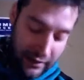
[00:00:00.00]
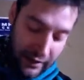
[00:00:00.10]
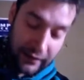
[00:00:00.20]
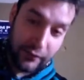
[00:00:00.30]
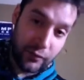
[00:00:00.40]

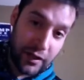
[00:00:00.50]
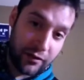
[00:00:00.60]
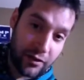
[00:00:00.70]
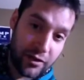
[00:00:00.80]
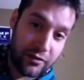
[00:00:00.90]
I lived right
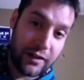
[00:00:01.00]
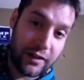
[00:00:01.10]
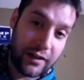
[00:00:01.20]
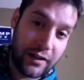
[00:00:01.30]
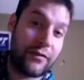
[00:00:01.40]
across the street
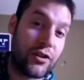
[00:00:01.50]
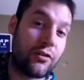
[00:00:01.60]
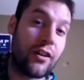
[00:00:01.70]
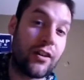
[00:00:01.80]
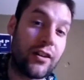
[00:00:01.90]
from Steven
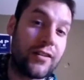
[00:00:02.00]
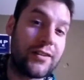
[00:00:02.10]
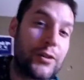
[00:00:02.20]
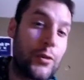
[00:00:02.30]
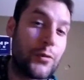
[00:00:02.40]
Gerrard,
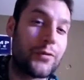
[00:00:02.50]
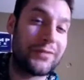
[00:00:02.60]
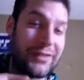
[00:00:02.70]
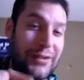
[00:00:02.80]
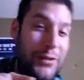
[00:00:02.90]
who
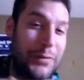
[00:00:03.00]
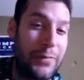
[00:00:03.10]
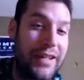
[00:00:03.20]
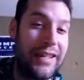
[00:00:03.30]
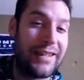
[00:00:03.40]
used to
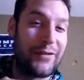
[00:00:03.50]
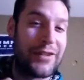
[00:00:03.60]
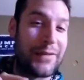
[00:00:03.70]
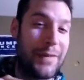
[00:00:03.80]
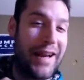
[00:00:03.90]
be the
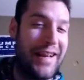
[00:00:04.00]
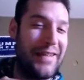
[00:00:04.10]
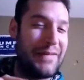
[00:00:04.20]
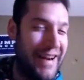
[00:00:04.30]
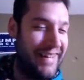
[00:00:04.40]
richest man in
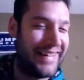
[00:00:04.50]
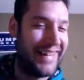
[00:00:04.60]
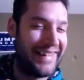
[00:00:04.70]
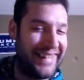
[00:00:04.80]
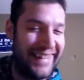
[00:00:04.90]

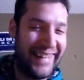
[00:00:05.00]
America.